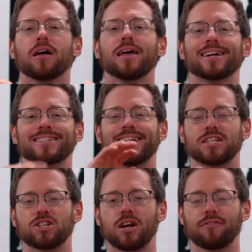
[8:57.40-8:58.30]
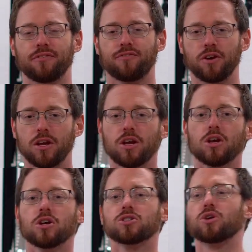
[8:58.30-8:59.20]
extension of the foot.
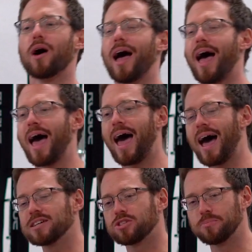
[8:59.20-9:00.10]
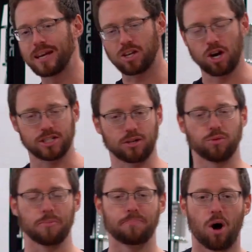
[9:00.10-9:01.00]
So as you make contact
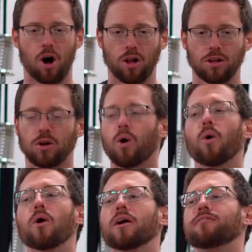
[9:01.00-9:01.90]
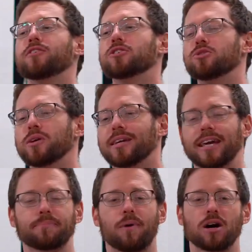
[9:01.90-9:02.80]
with the ball, or if you're doing
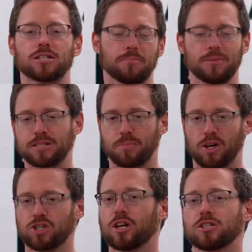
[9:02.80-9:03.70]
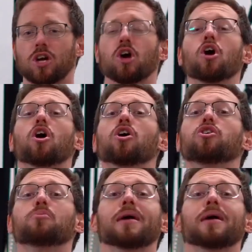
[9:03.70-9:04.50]
kickboxing, mixed martial arts, you